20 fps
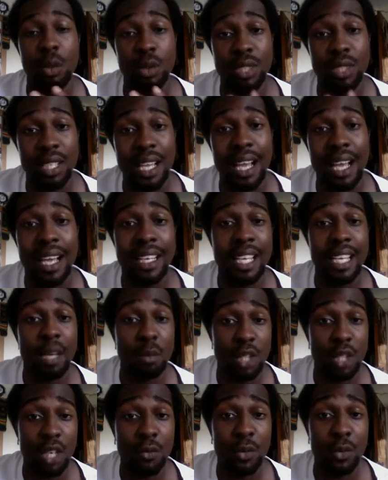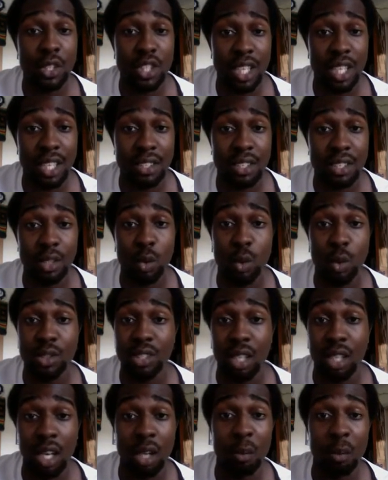a guy named Jeffrey Johnson, who was the
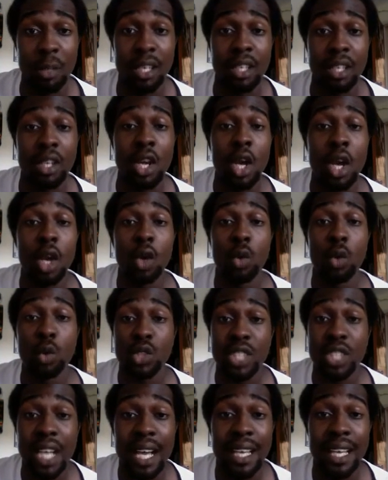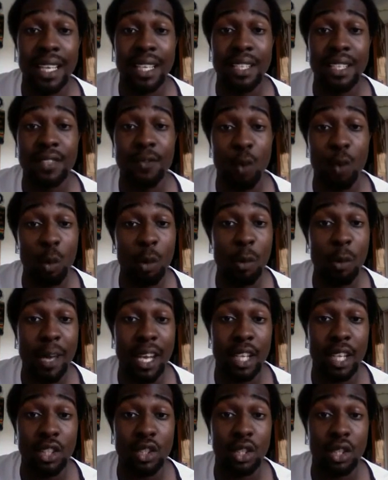gunman, who shot his former
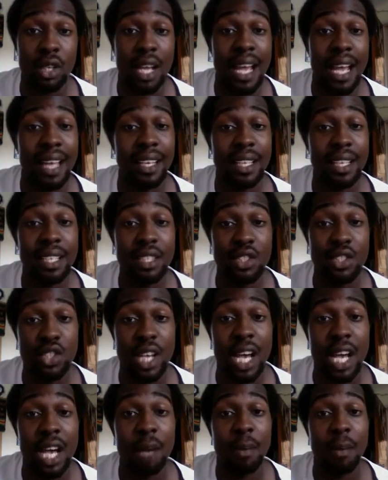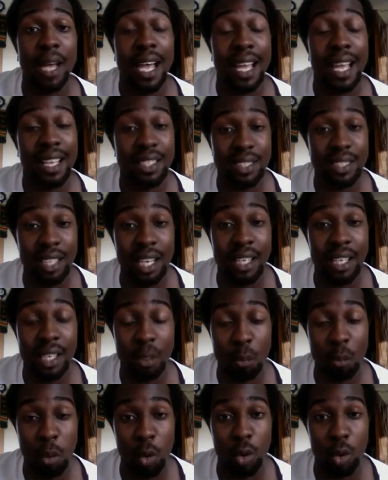manager at his job at Hazan
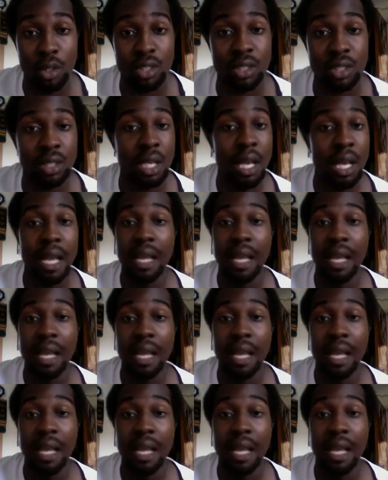Imports.